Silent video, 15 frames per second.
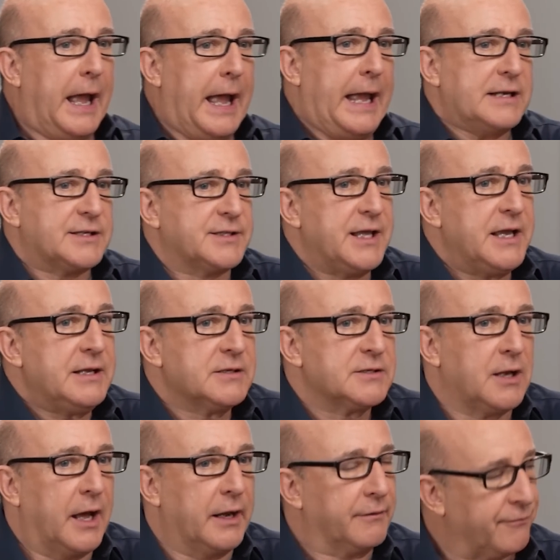It's things
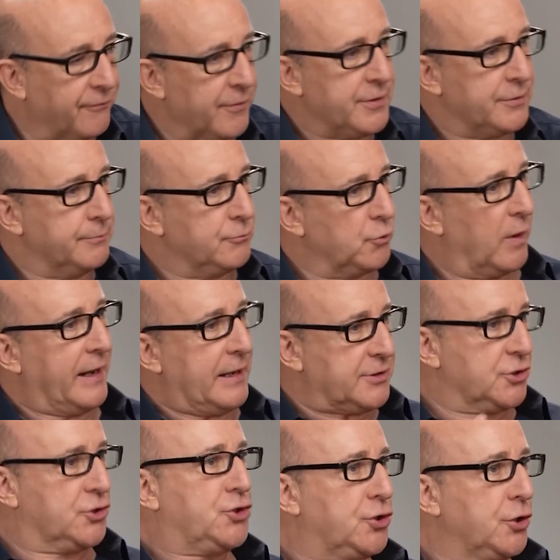like freedom. Do I get
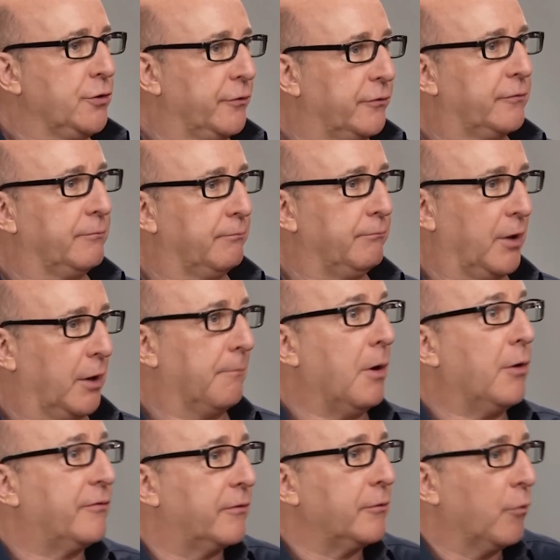to choose, you know,
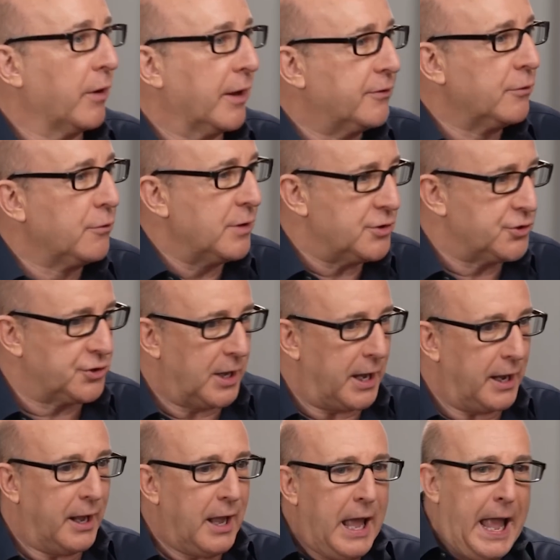mostly what I do each
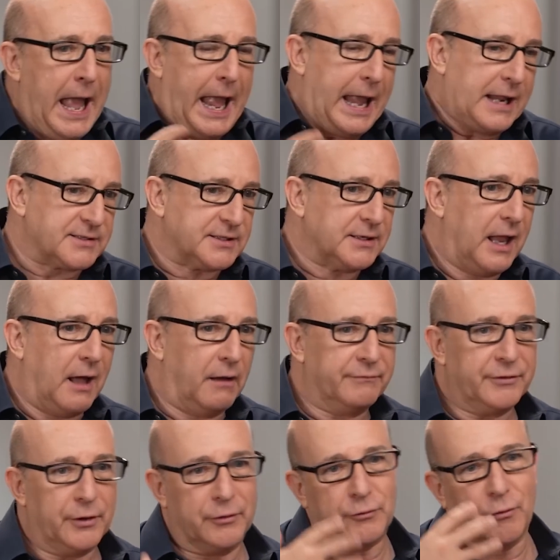day? It's
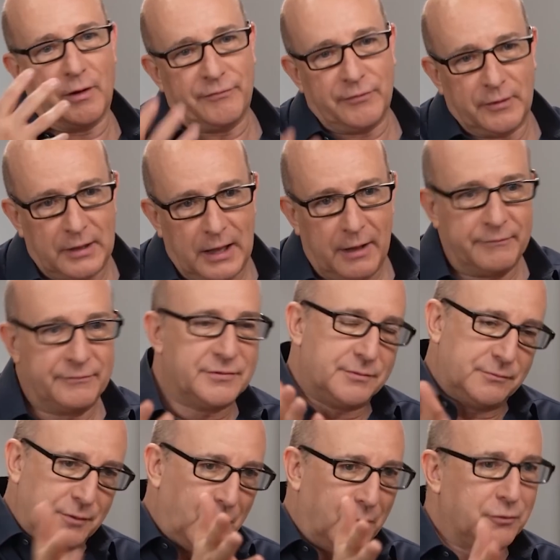love, you know, do I feel loved?
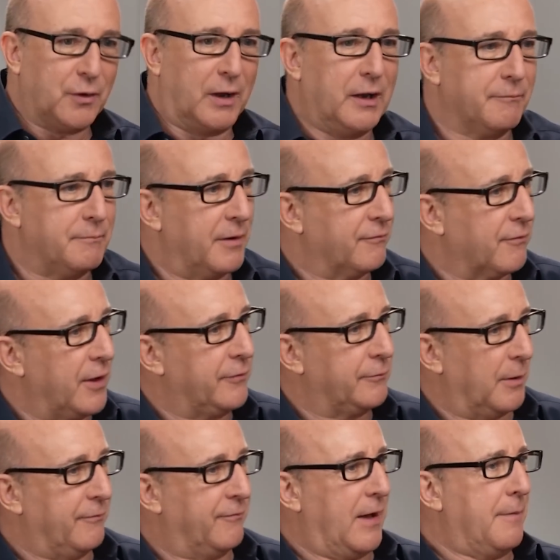You know, do I love my friends,
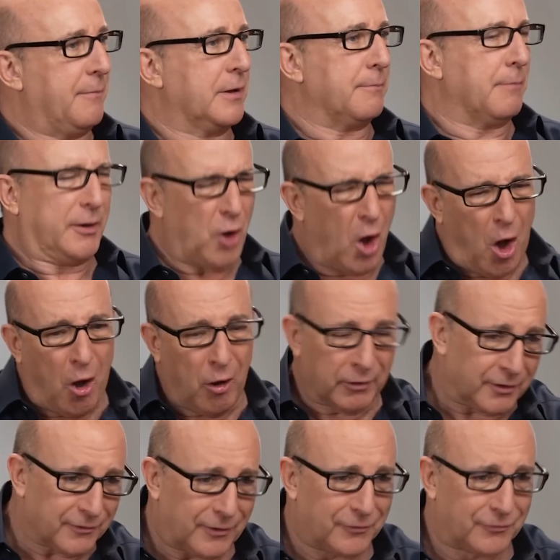my family, my
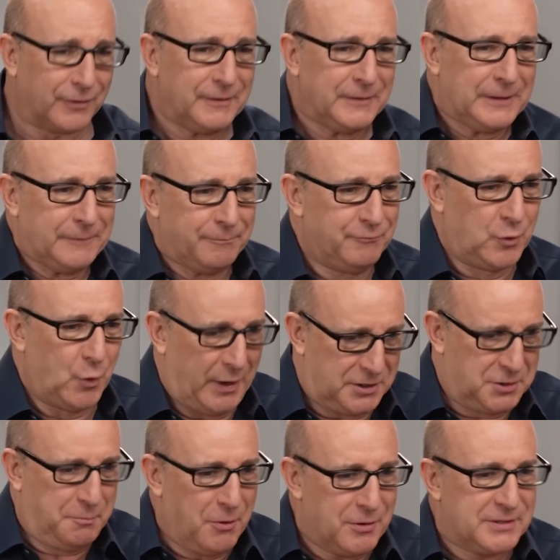dog, etc.? Do I
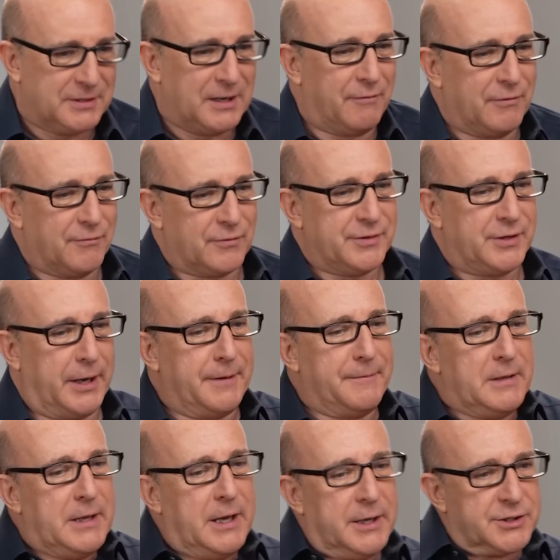experience love every day?
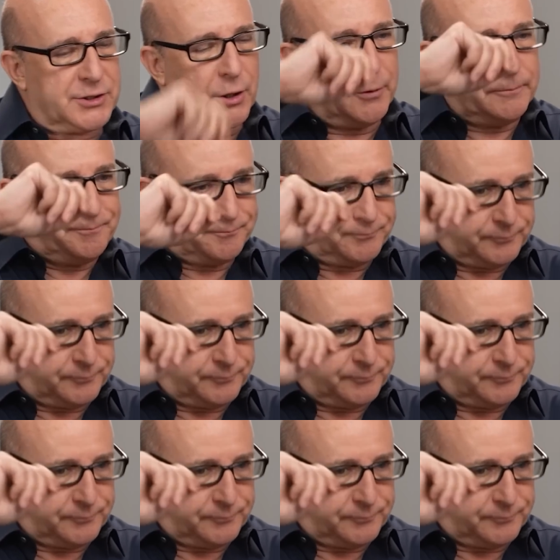So